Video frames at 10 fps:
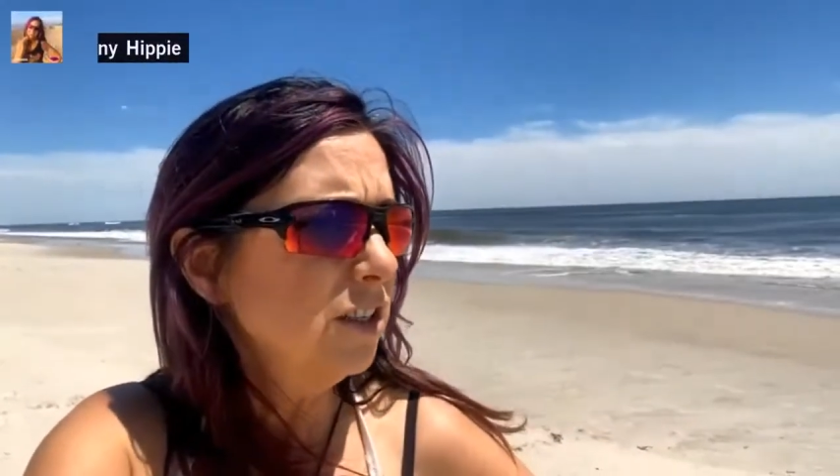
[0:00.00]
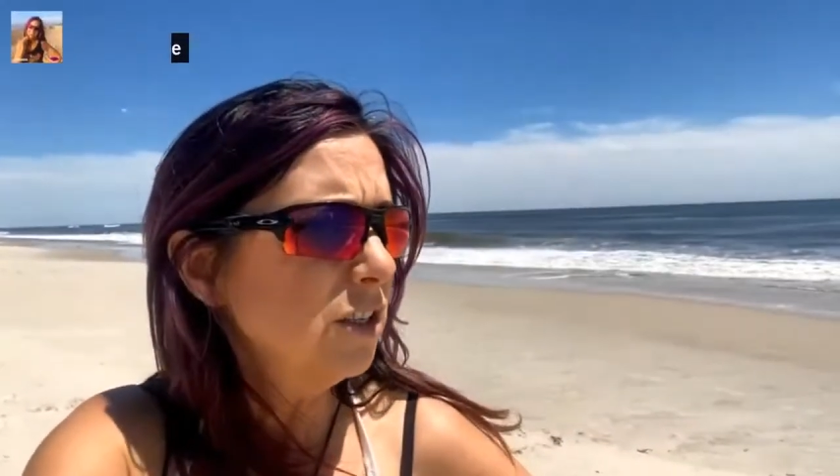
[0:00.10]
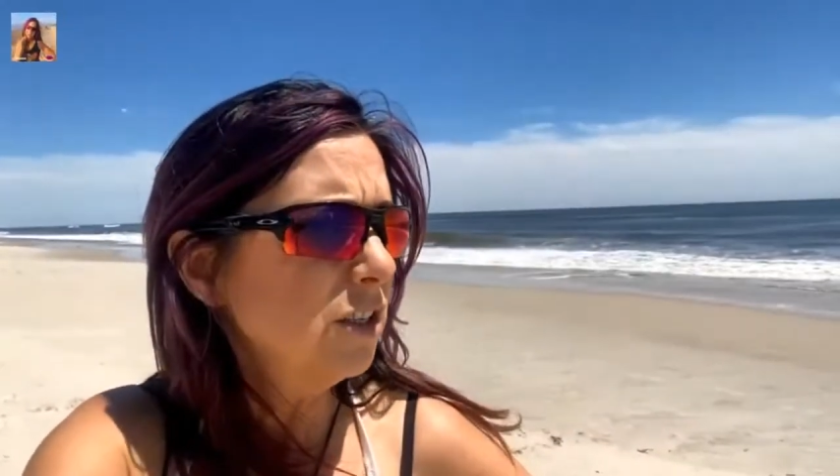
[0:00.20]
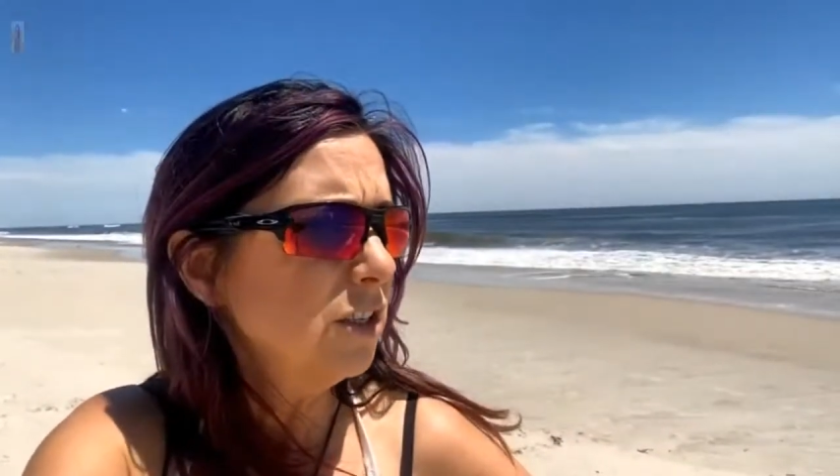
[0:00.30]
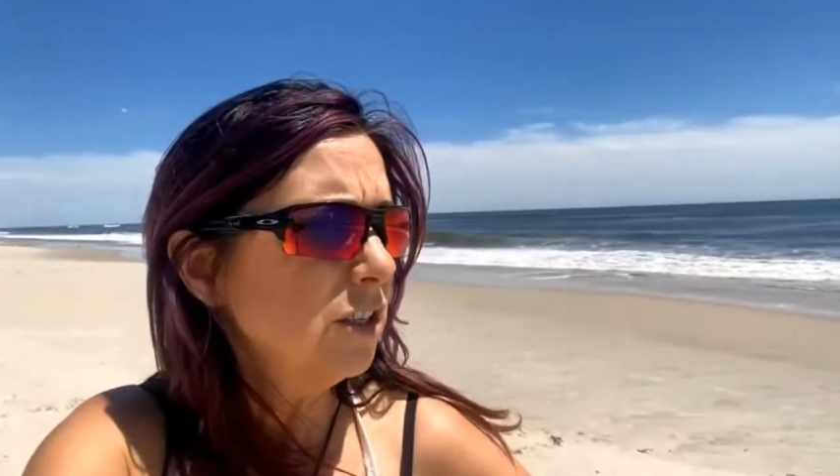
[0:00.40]

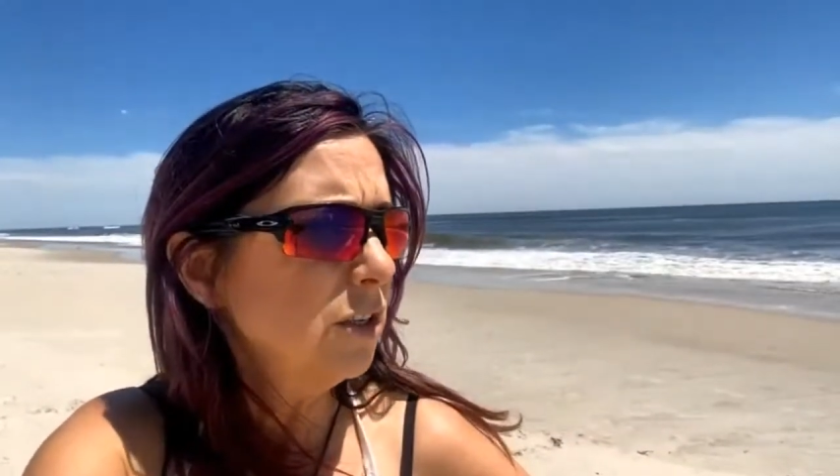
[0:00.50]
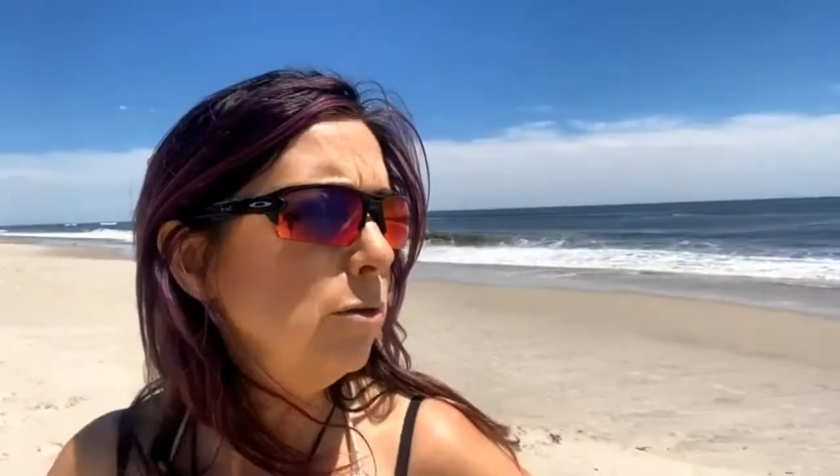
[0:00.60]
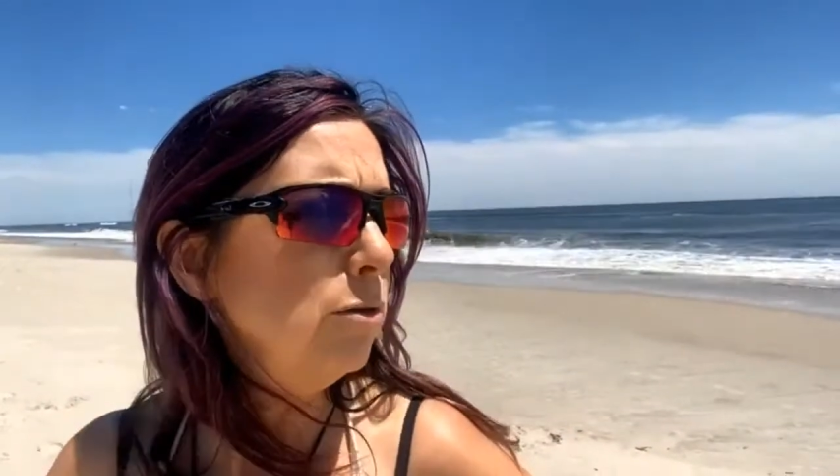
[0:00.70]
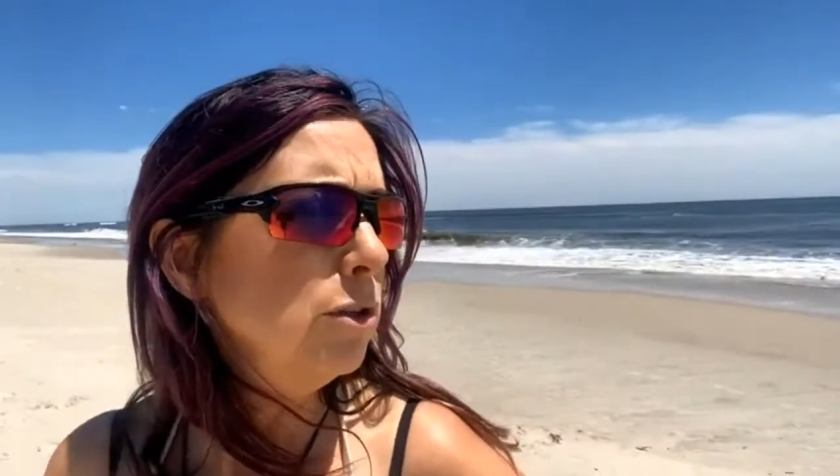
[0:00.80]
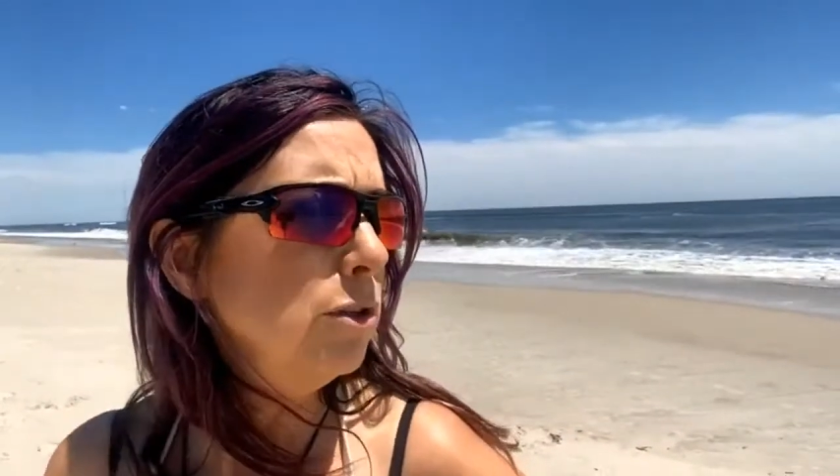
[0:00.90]

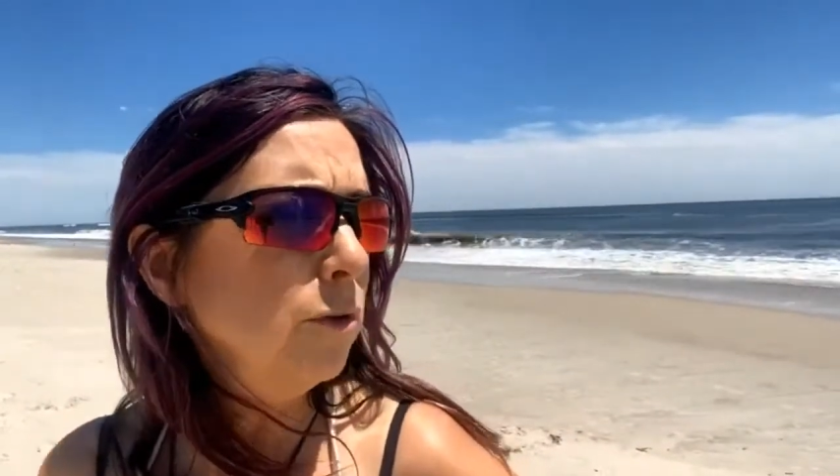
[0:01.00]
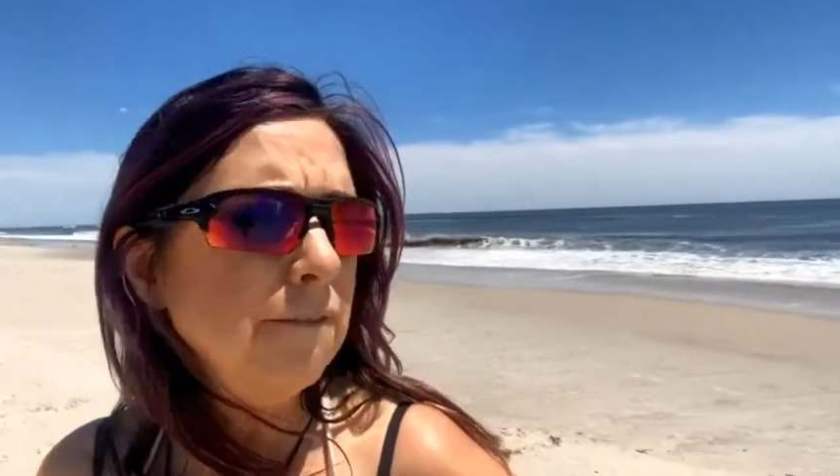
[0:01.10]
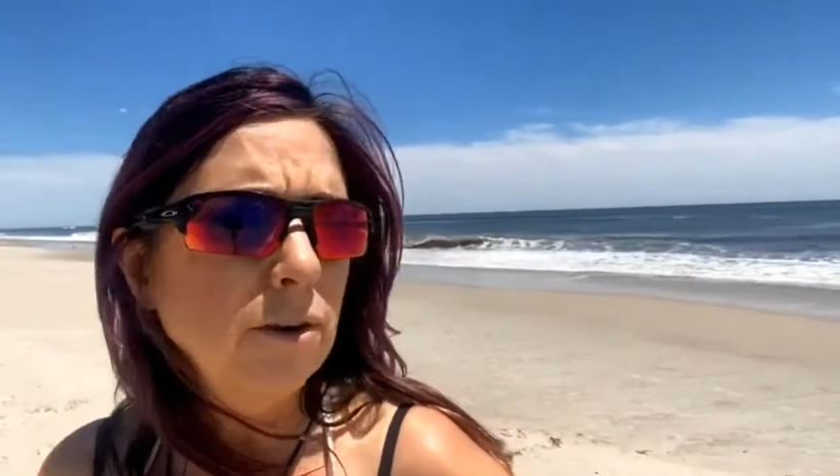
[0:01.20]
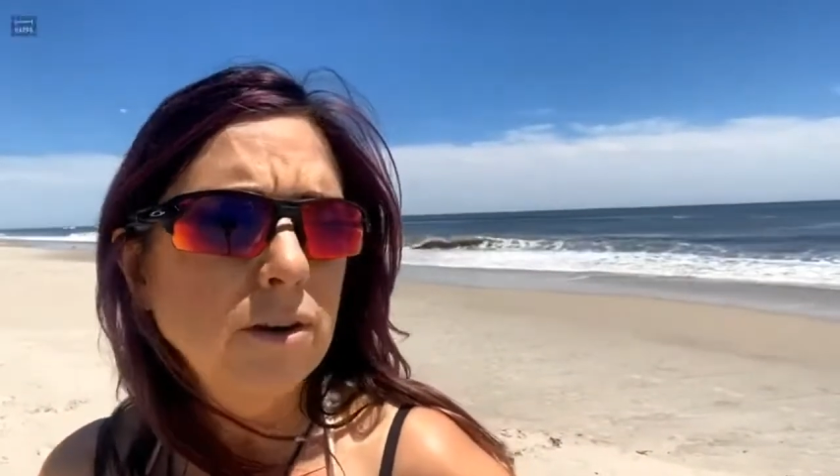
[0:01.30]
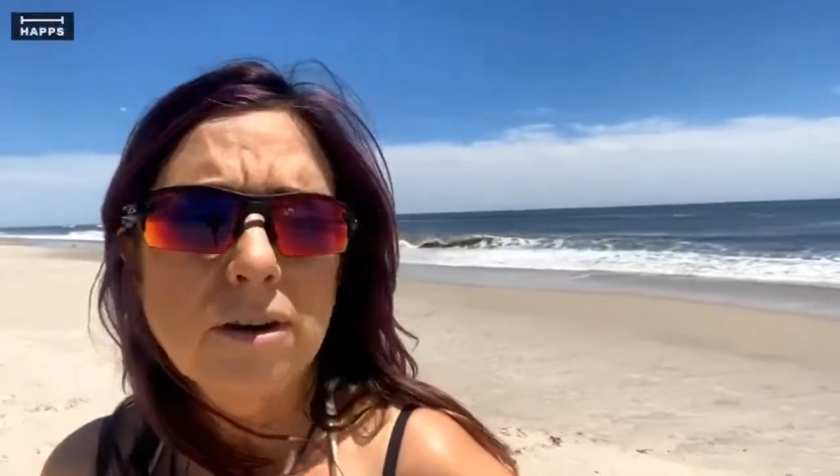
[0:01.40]
Instagram post
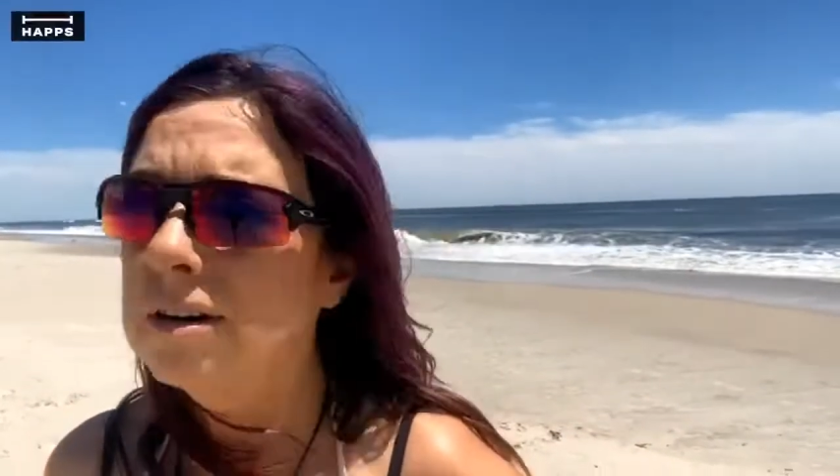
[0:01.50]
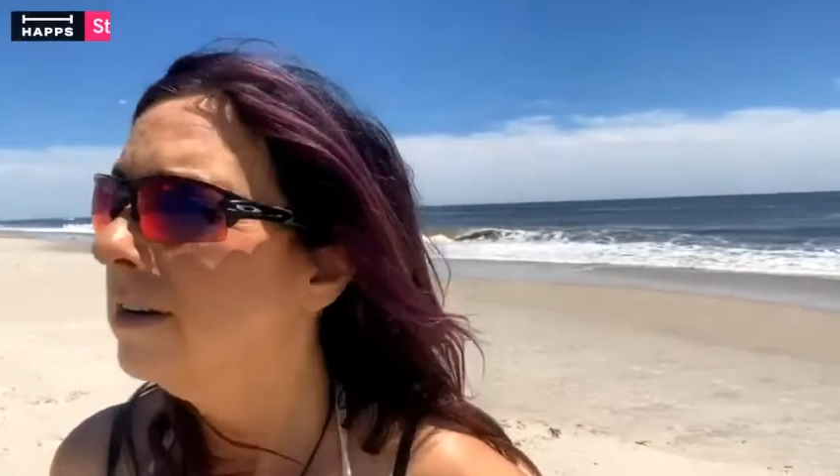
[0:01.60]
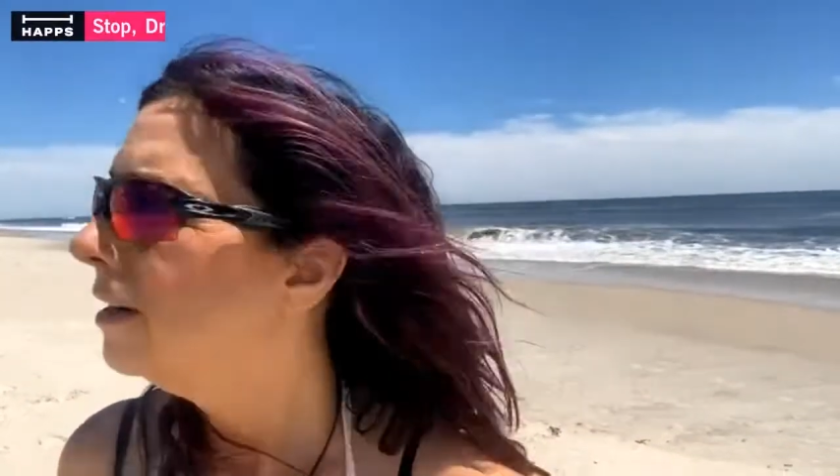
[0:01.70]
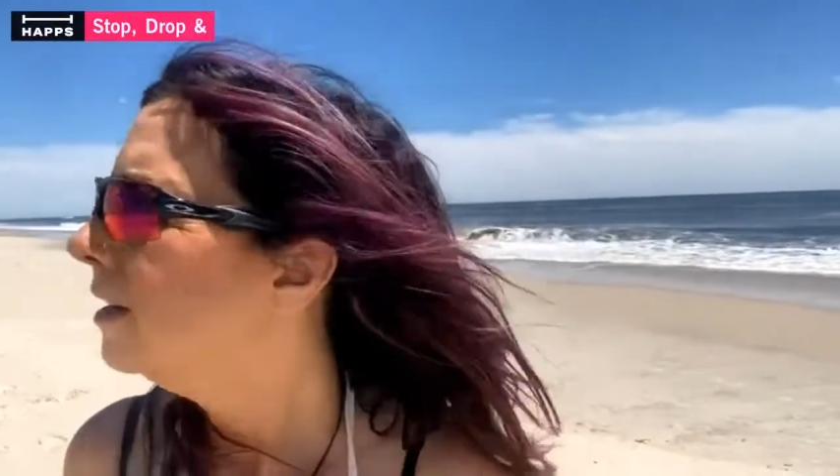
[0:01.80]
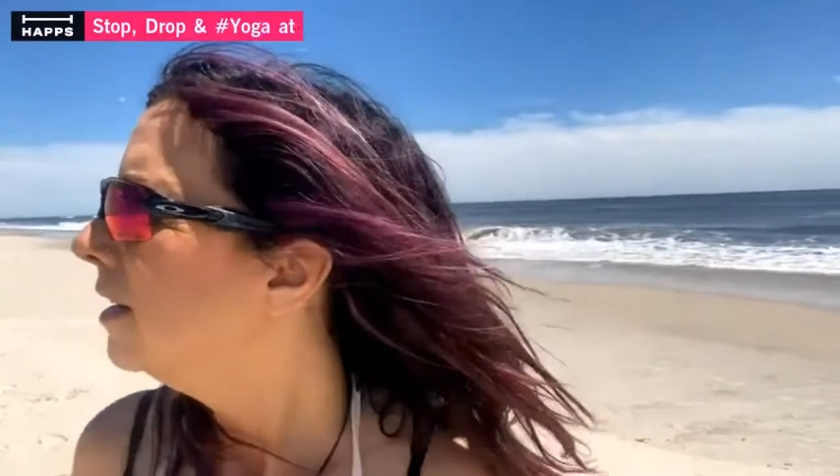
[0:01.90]
forever.